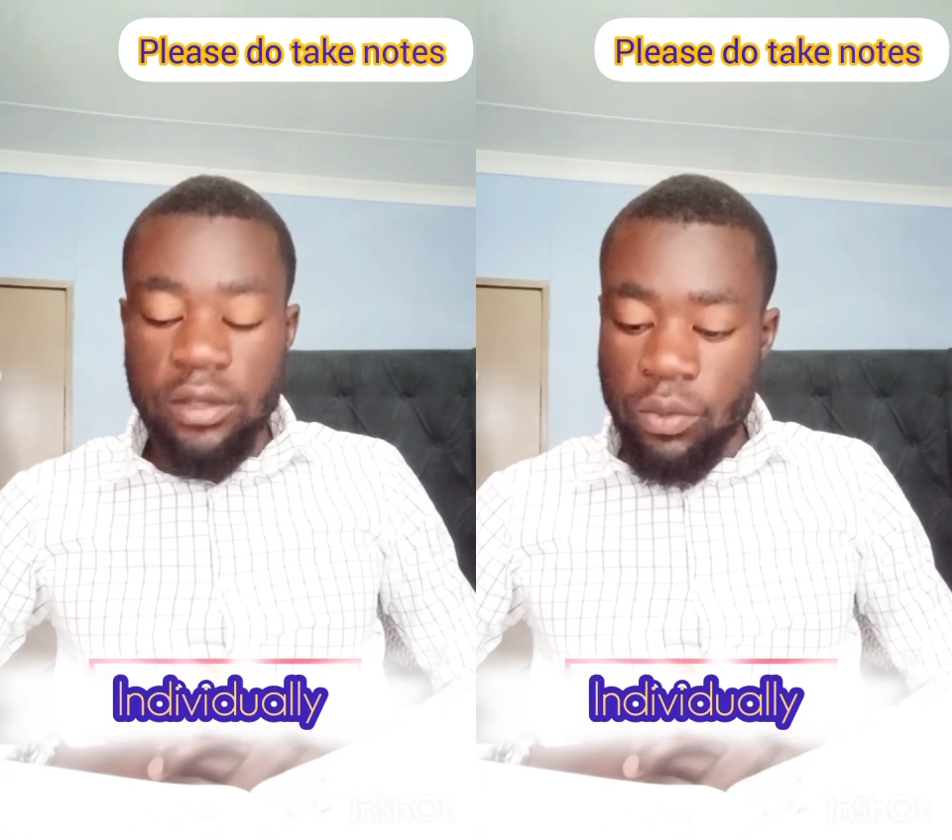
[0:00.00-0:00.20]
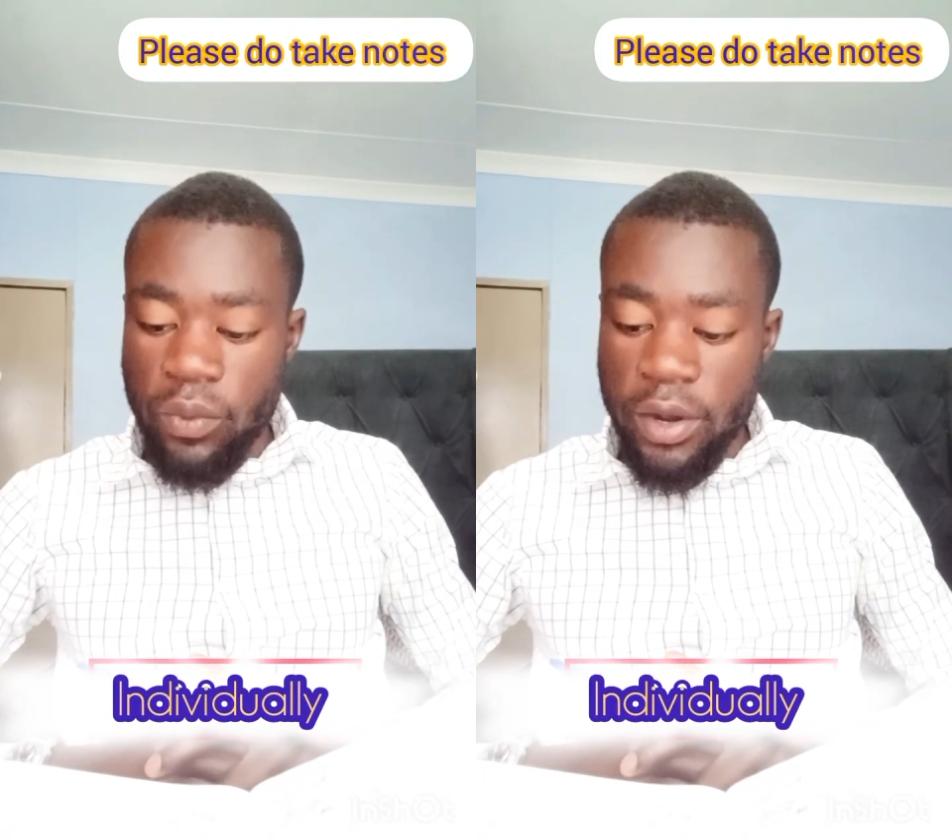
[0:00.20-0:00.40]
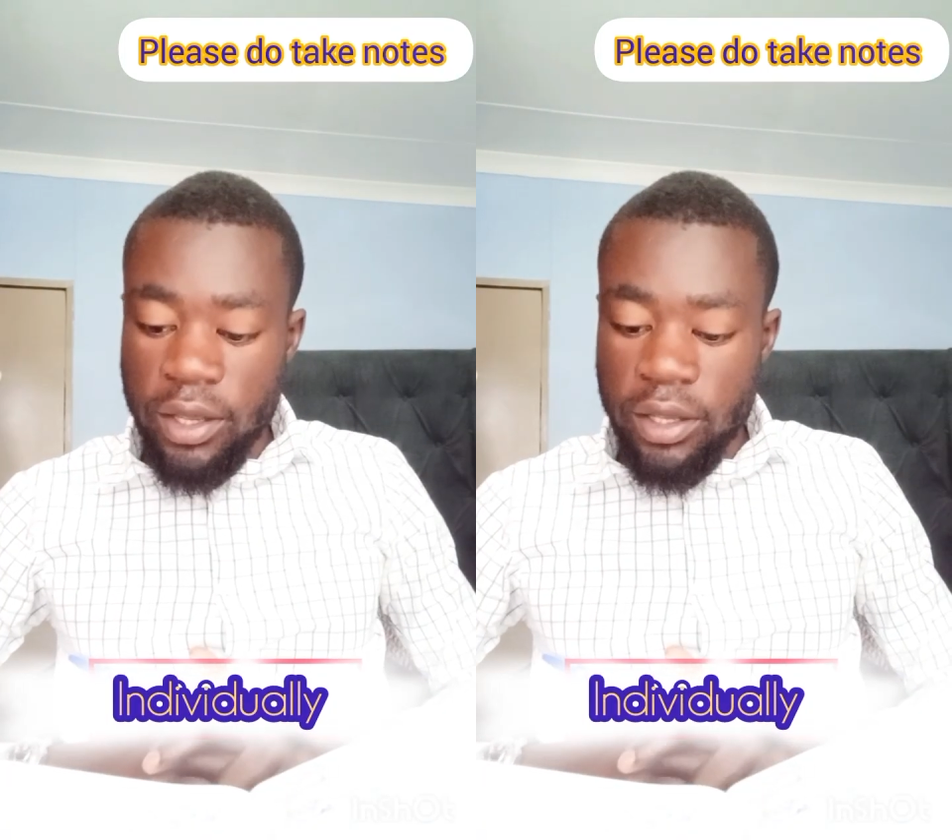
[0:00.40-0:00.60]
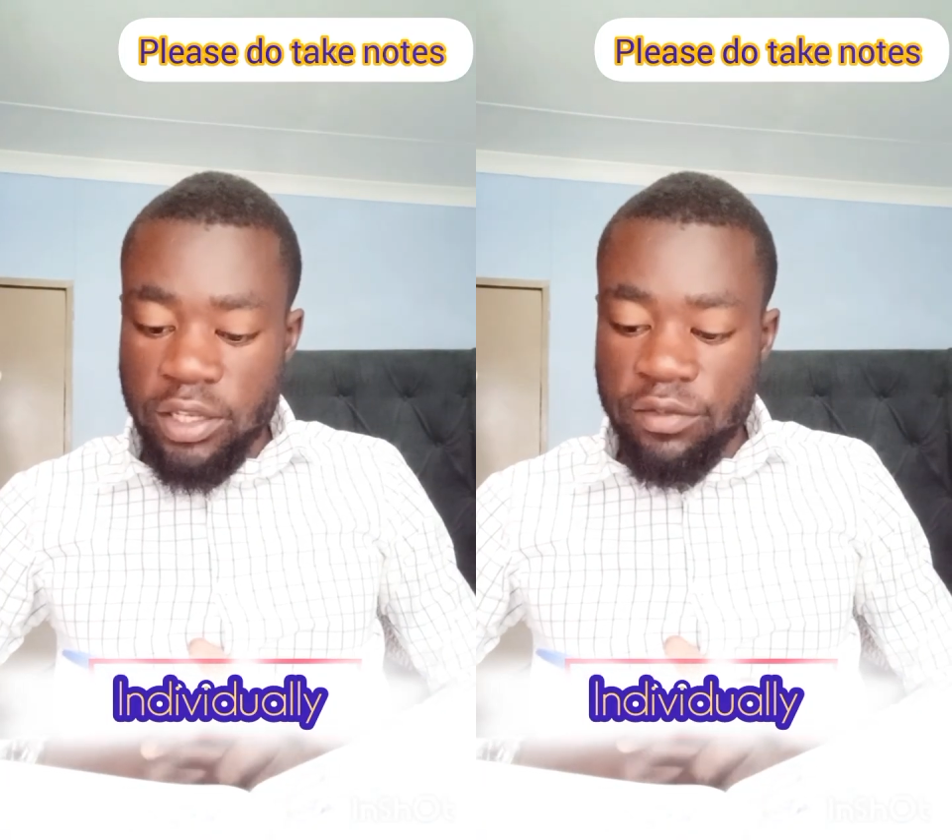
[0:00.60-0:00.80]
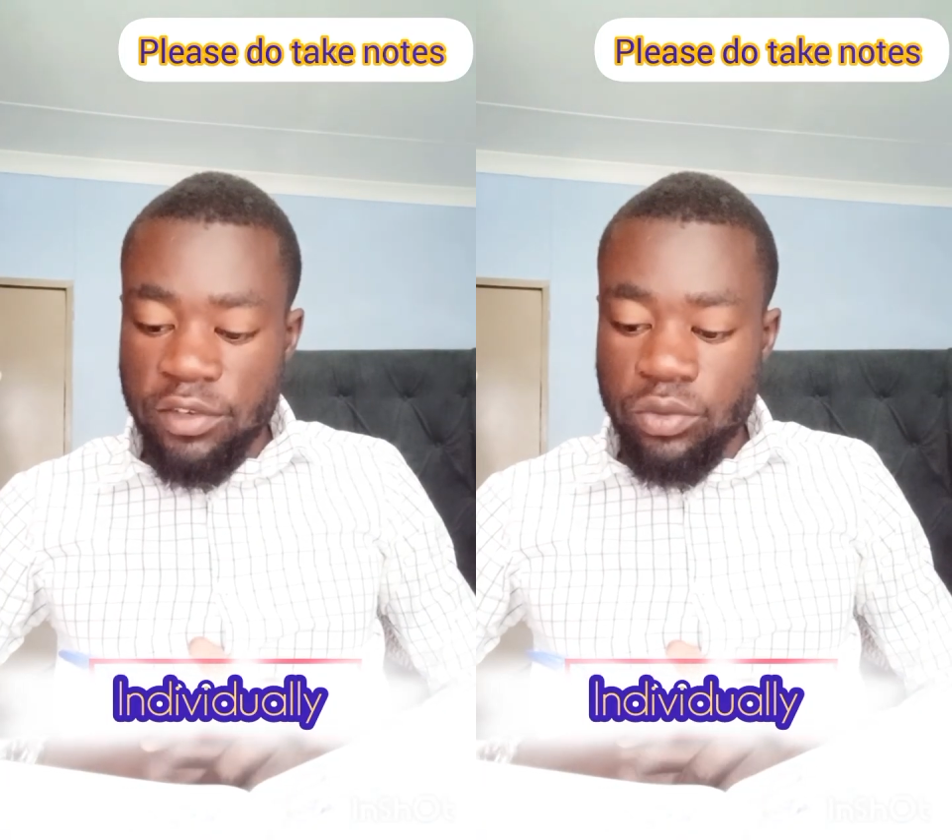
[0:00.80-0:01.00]
Where
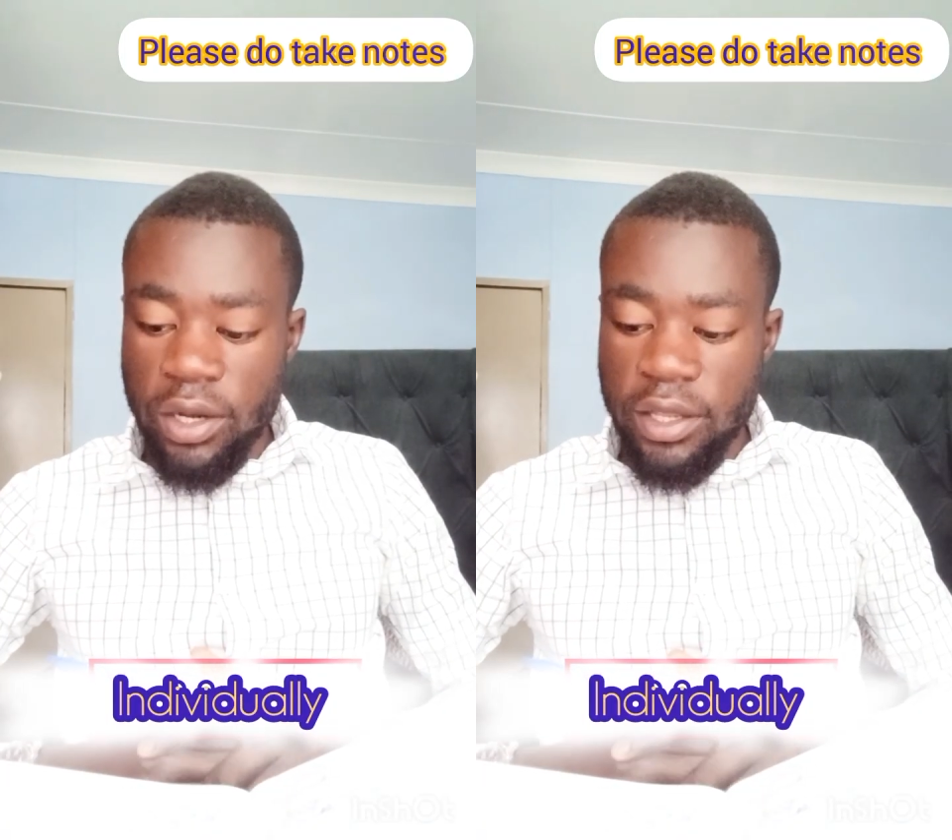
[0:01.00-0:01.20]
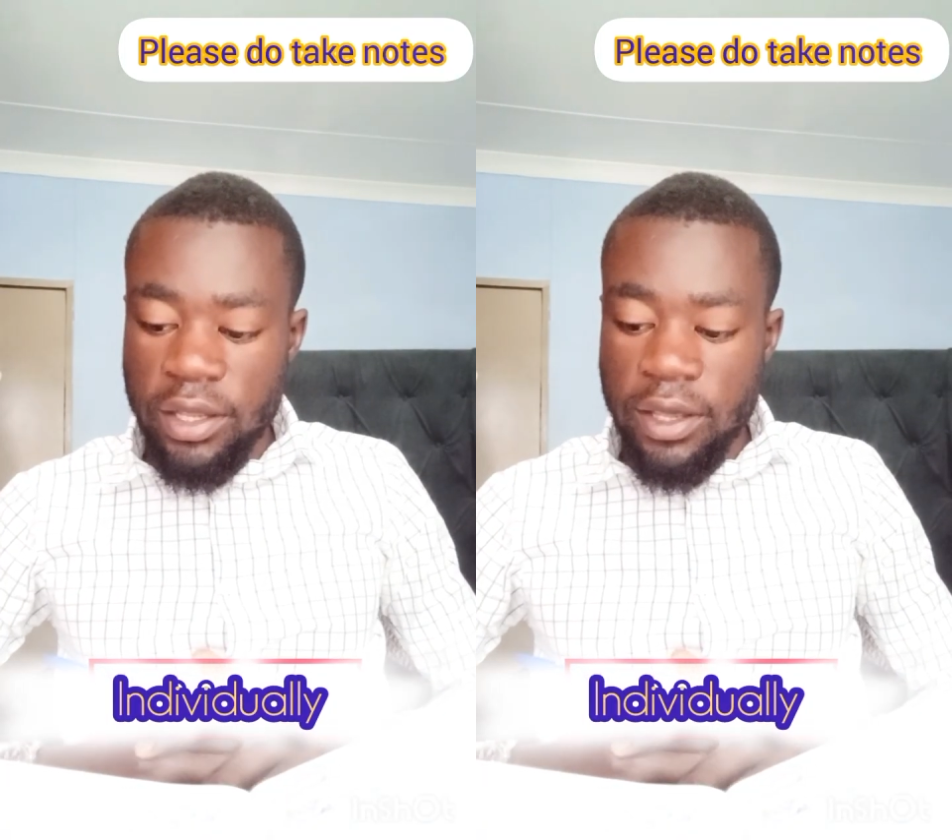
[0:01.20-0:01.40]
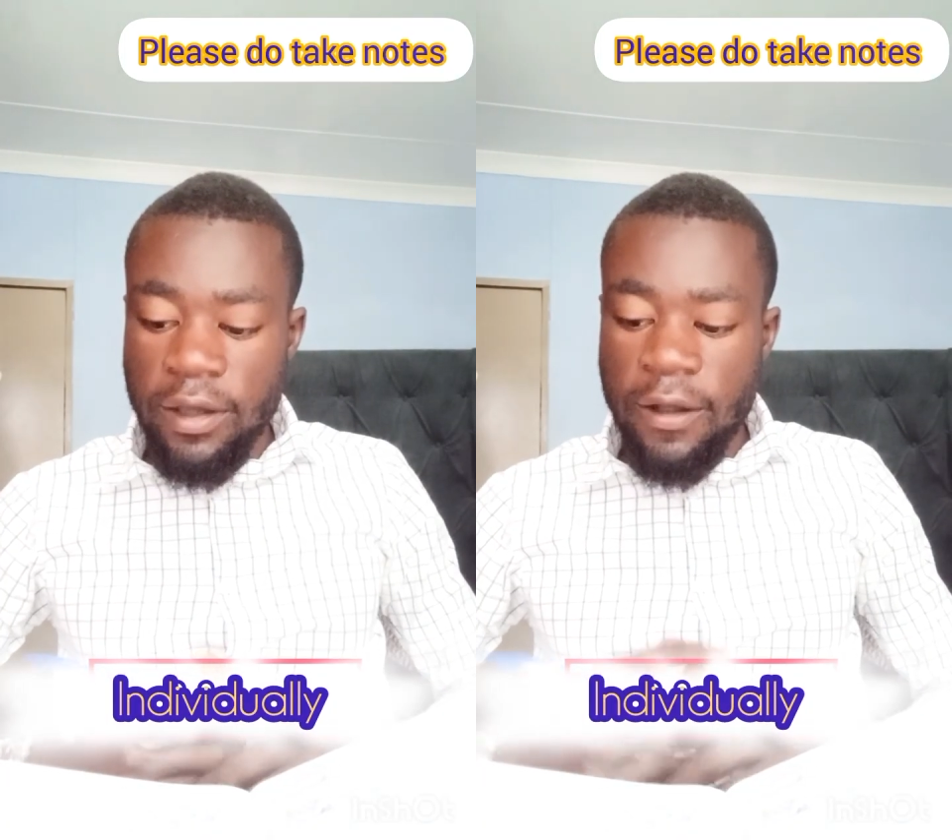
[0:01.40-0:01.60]
individually here,